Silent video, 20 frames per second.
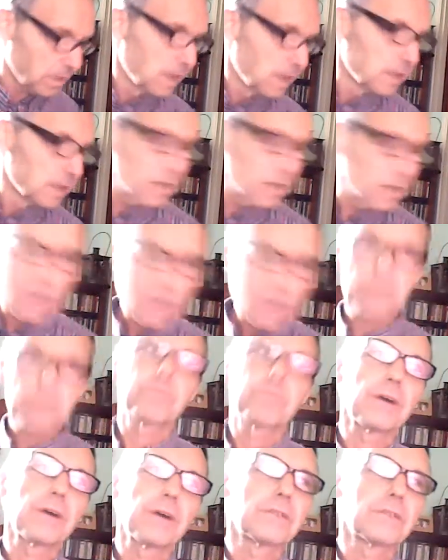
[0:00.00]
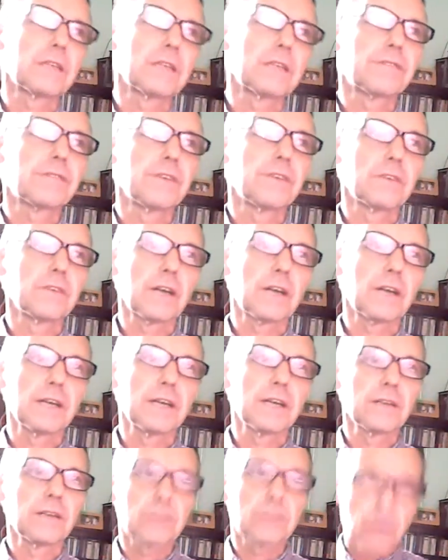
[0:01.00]
So that's processed food, like, you
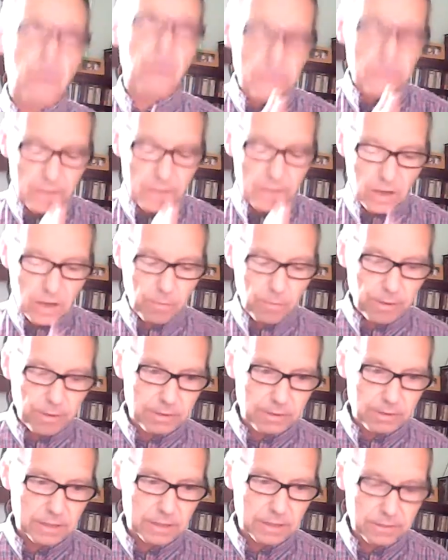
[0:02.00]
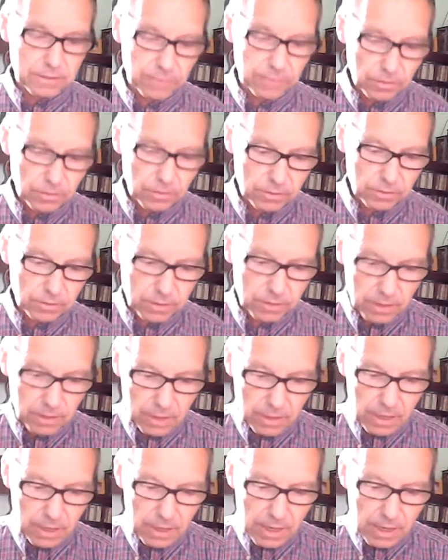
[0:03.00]
know. So no processed foods,
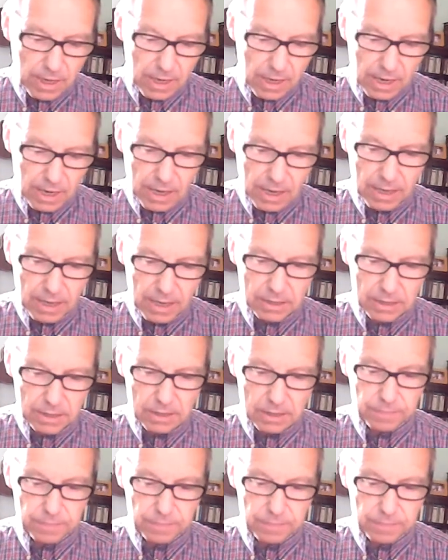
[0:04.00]
and